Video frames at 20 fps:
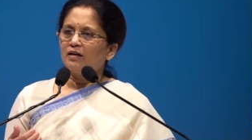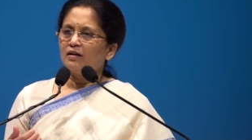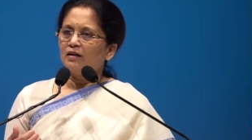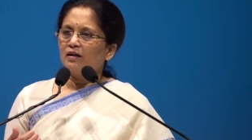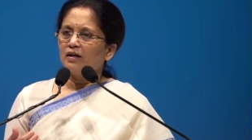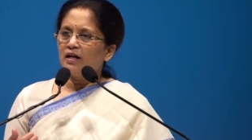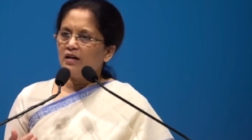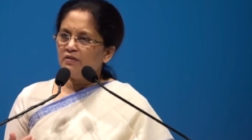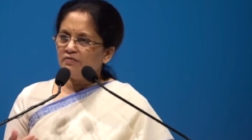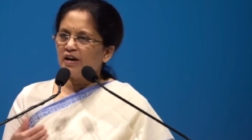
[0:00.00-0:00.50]

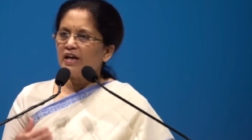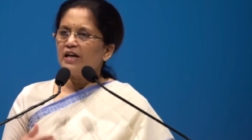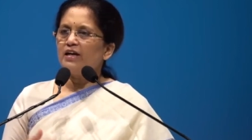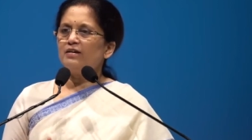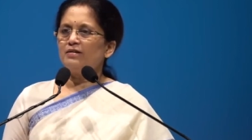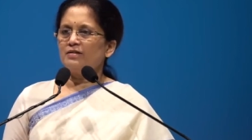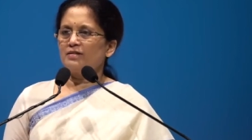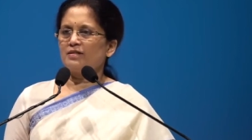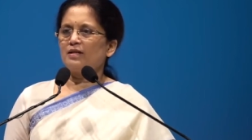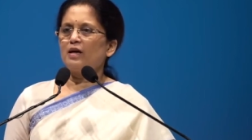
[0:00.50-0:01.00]

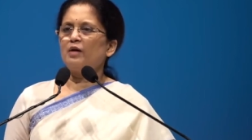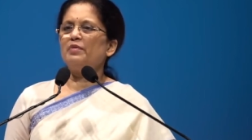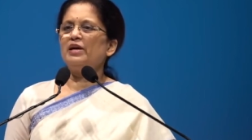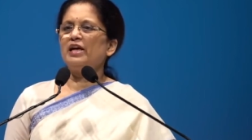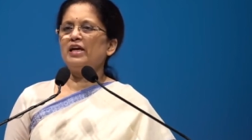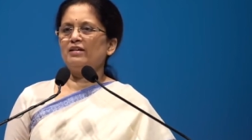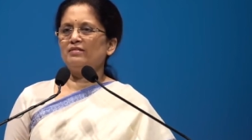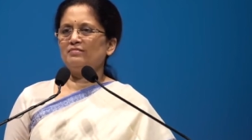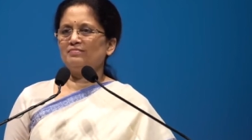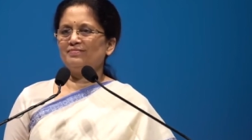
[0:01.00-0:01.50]
invaders coming
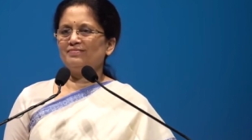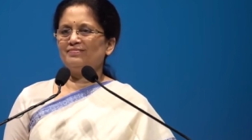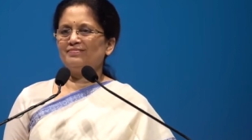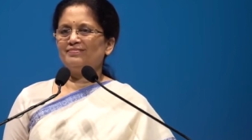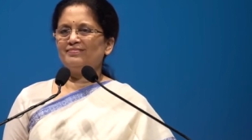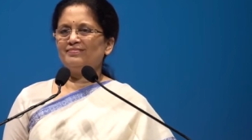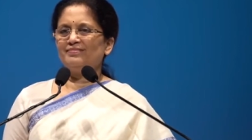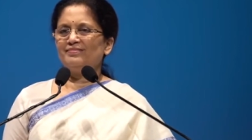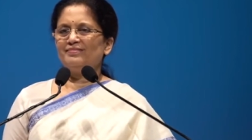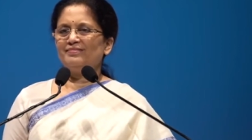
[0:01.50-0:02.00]
in
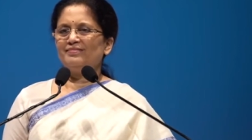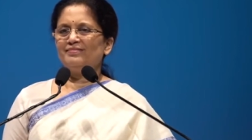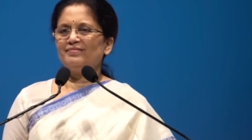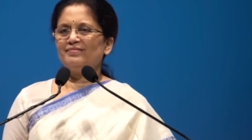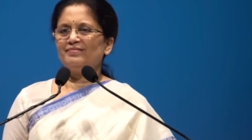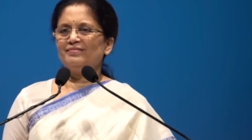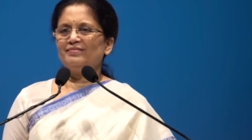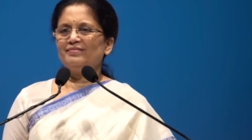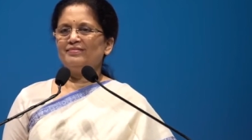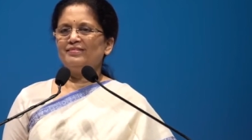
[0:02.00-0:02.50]

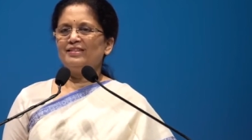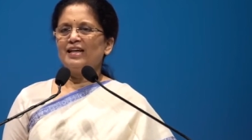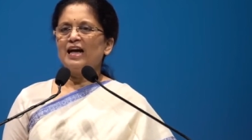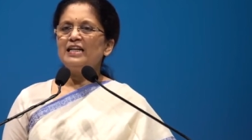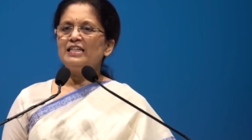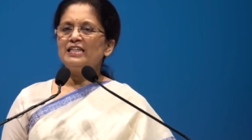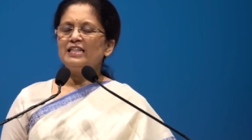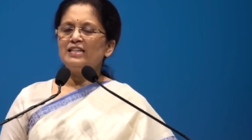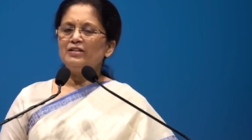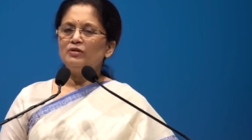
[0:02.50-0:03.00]

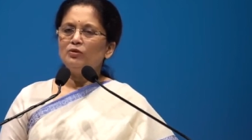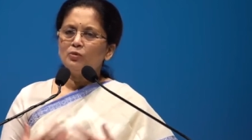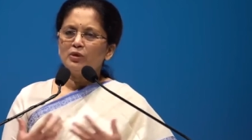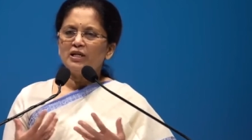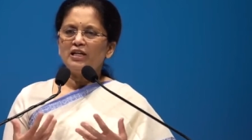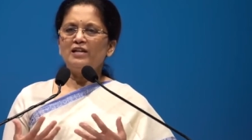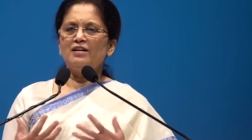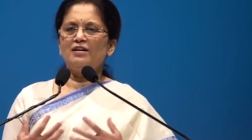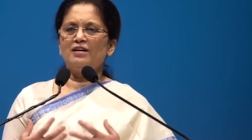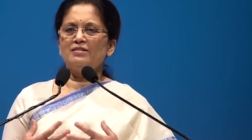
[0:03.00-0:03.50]
and
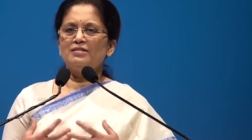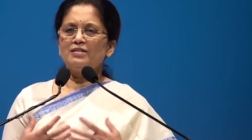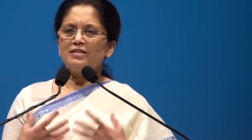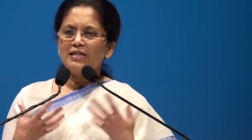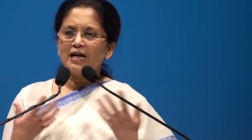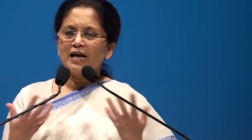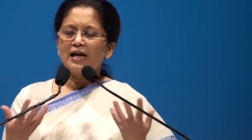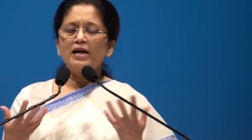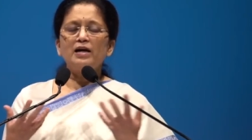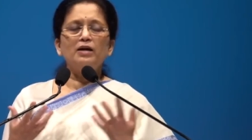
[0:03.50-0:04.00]
looting us,
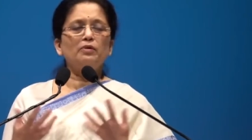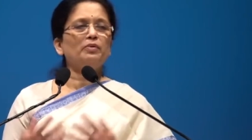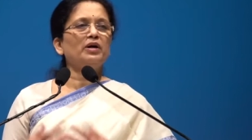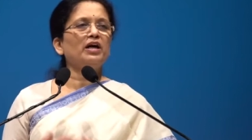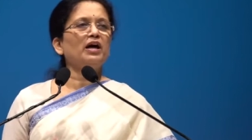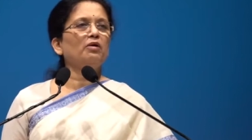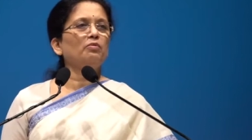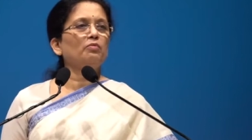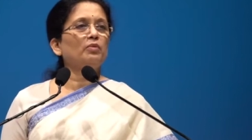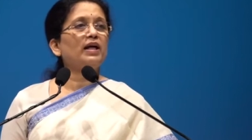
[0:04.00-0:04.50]
taking away
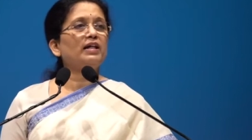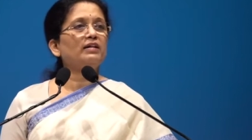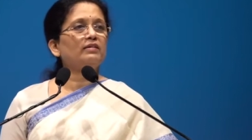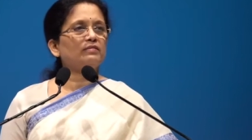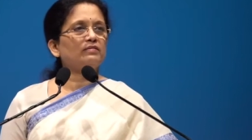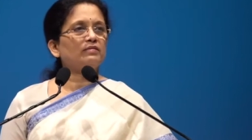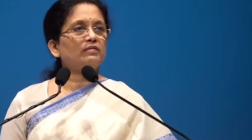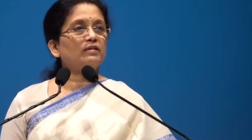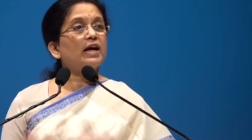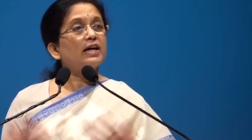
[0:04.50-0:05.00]
our
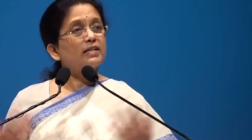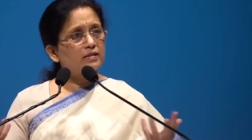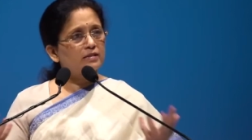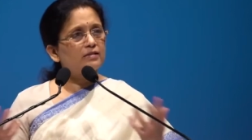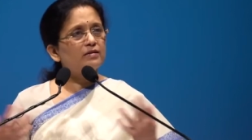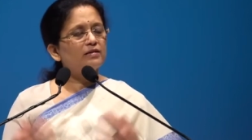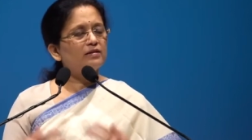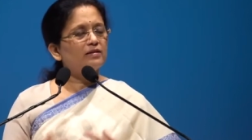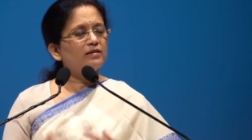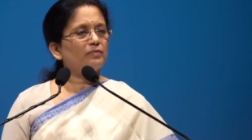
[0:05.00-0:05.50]
wealth,
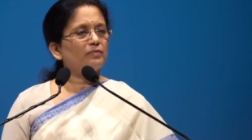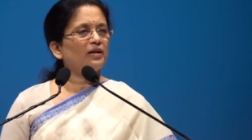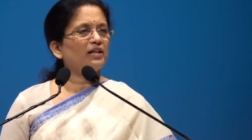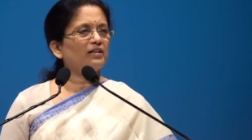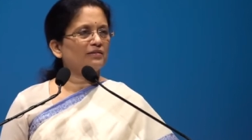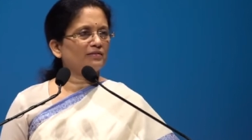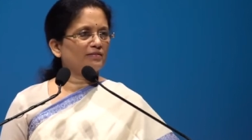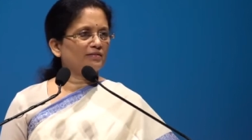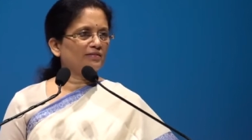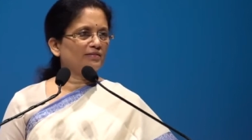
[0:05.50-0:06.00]
external
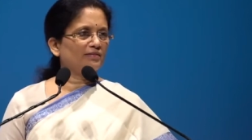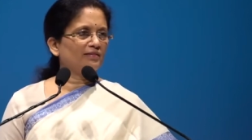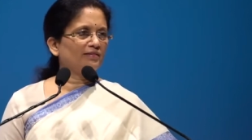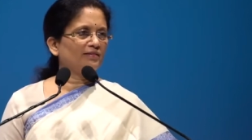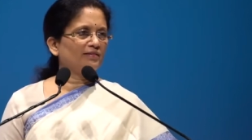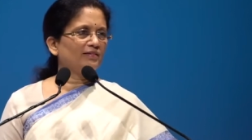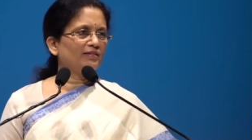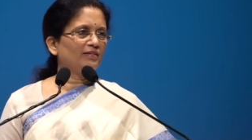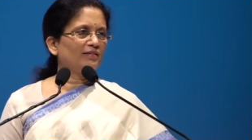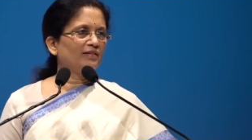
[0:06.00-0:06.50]
wealth.
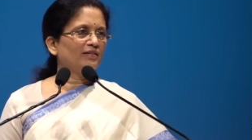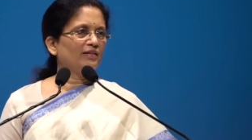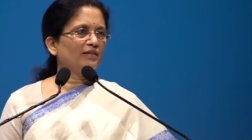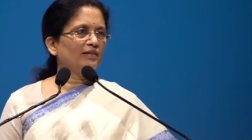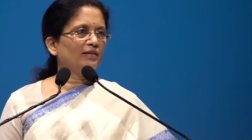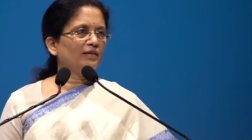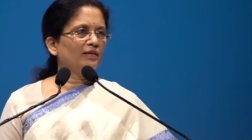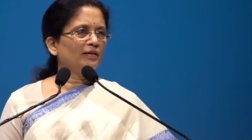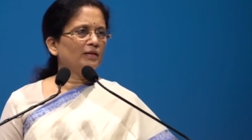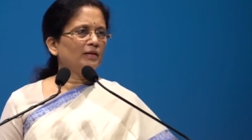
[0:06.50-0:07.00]

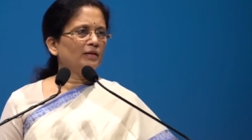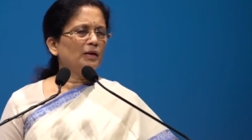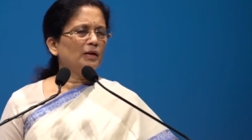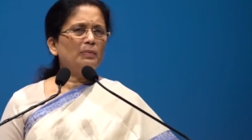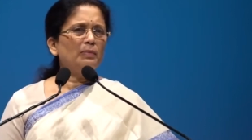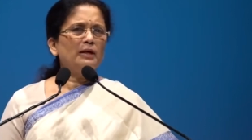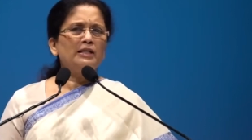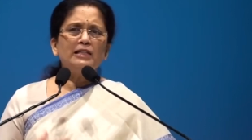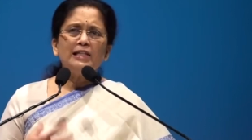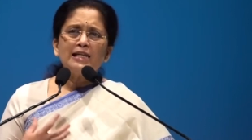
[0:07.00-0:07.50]

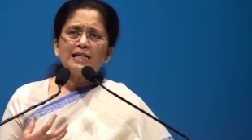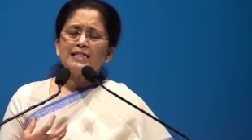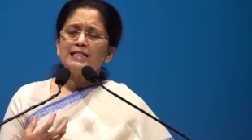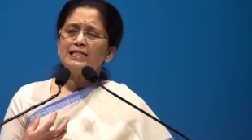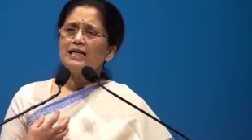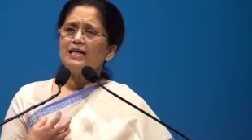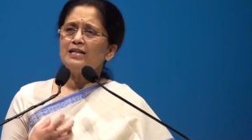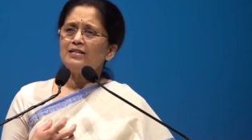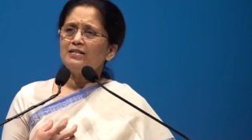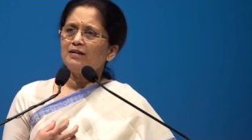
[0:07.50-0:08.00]
But this
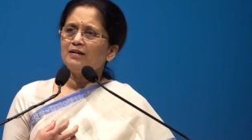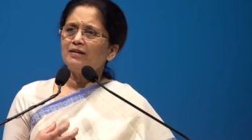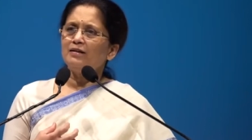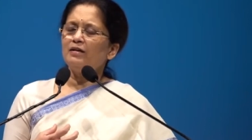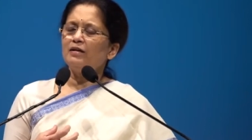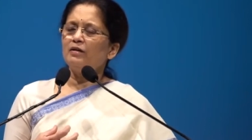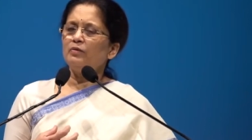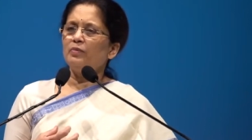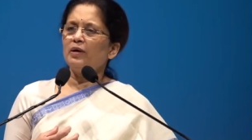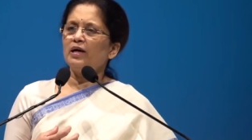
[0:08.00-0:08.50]

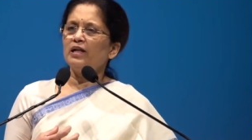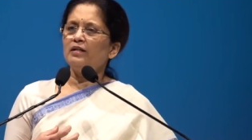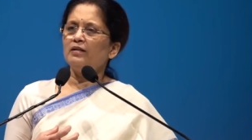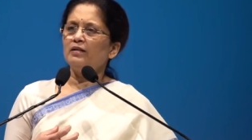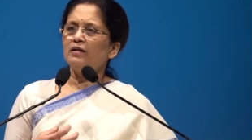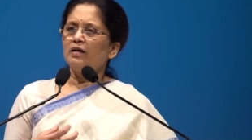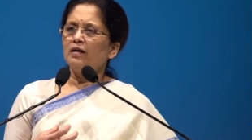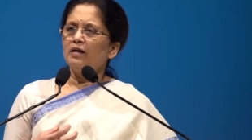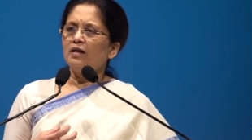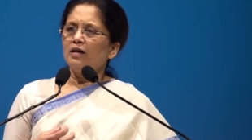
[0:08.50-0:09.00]
internal wealth,
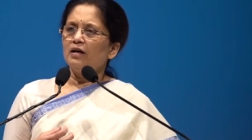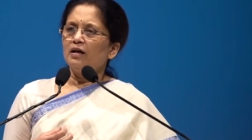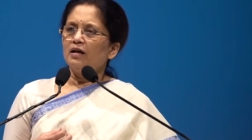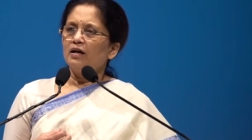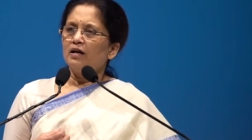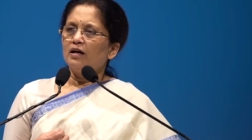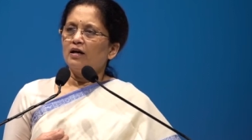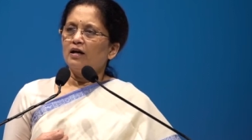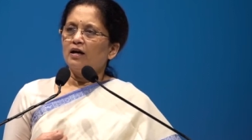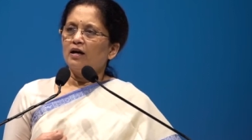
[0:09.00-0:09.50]

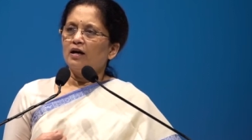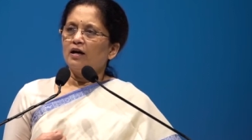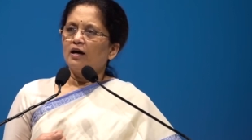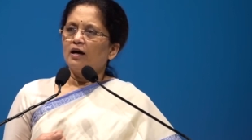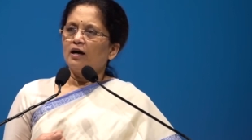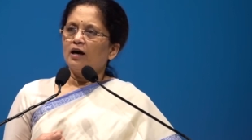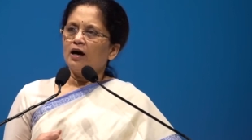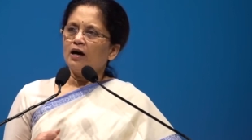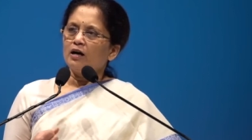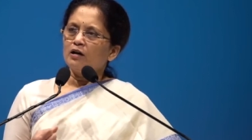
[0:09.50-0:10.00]

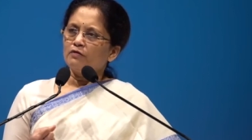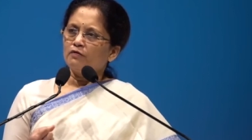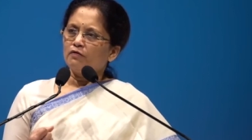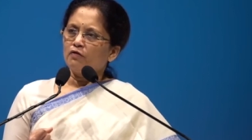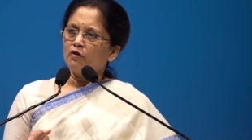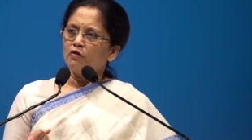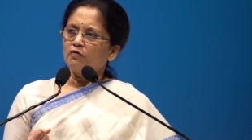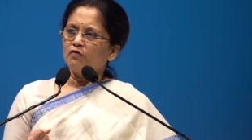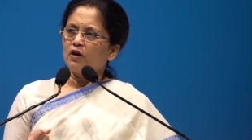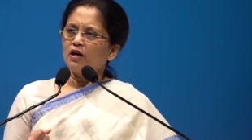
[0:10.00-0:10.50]
our
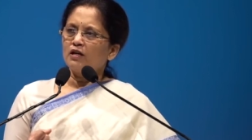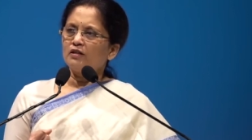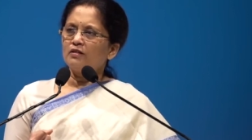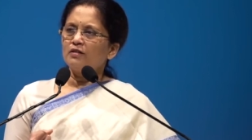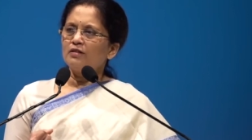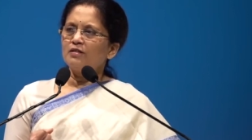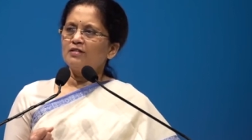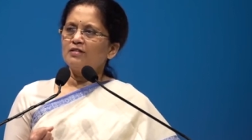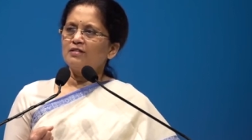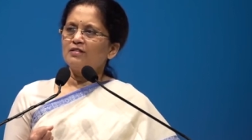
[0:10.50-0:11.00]

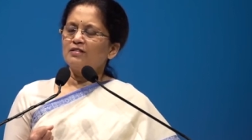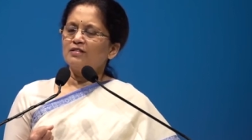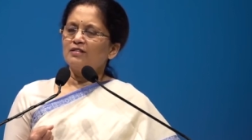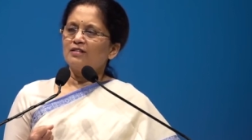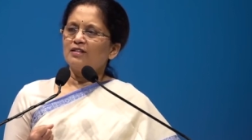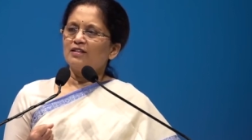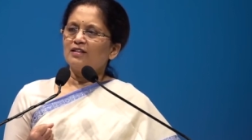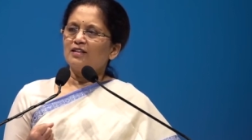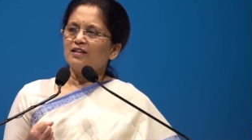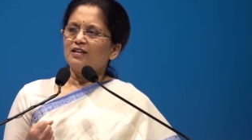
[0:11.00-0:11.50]
forefathers
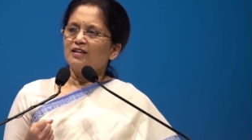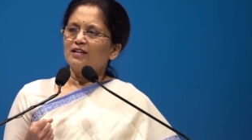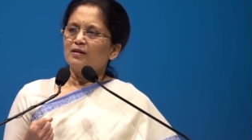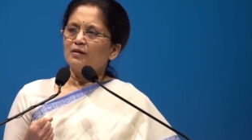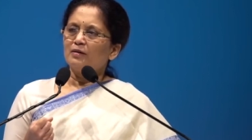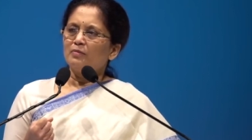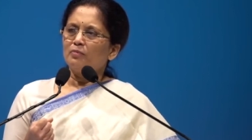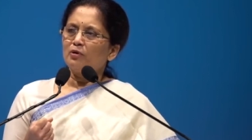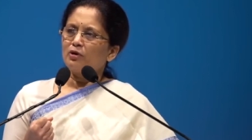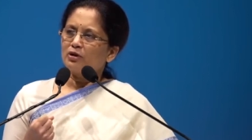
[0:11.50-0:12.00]

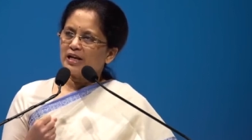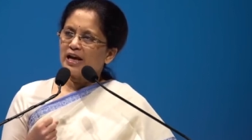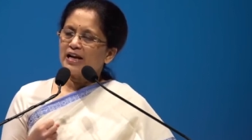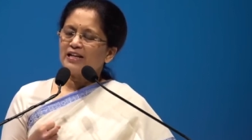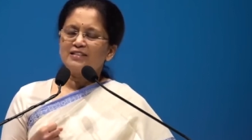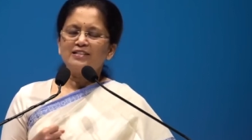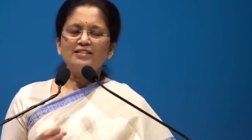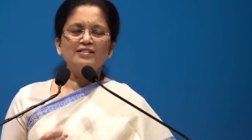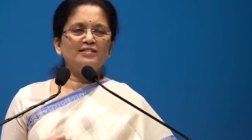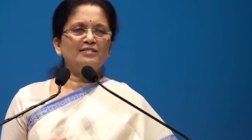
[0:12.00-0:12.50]

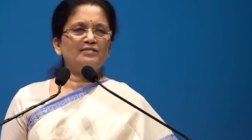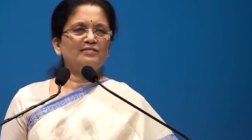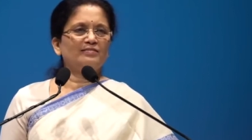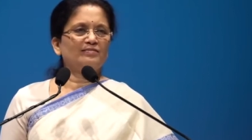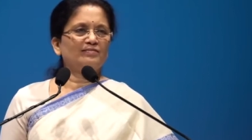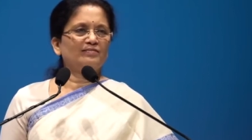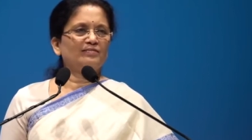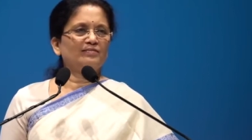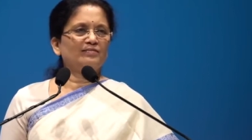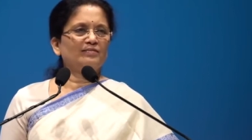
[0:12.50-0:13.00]
protected
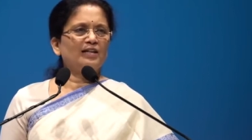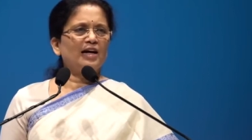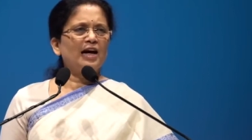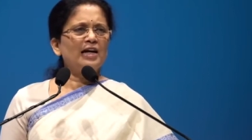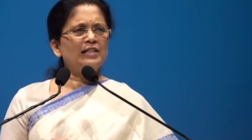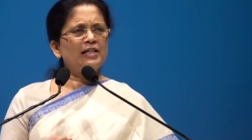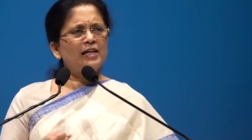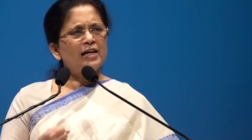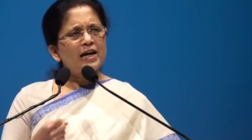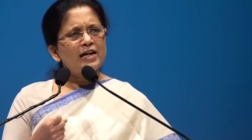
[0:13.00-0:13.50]

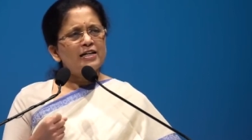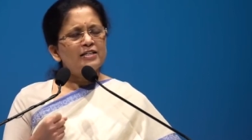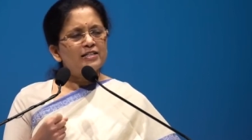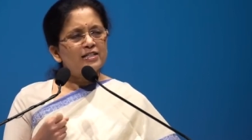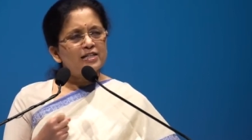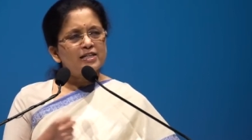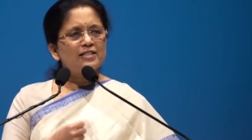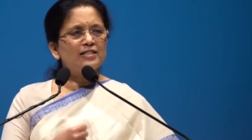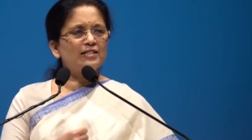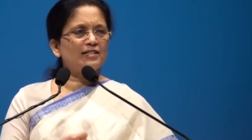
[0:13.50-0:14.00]
at great
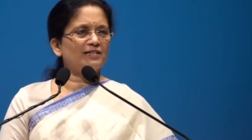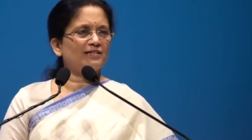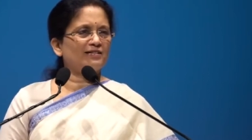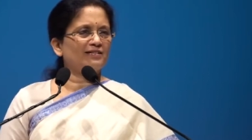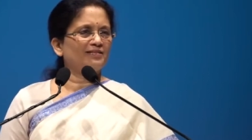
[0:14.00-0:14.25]
risk,